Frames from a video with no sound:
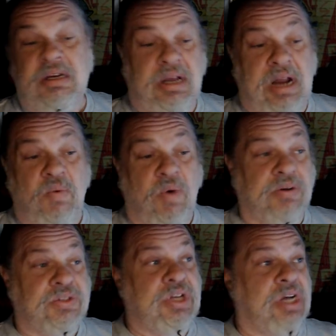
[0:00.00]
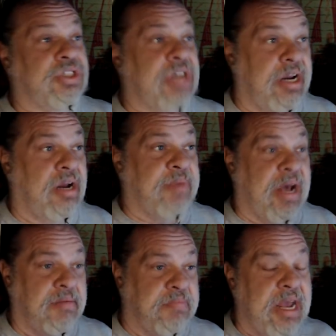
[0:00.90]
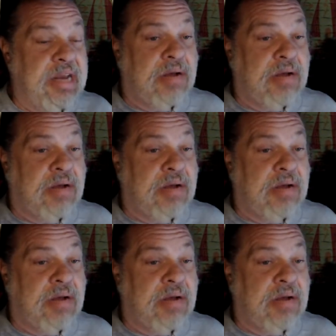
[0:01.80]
And I woke Sunshine up out of bed,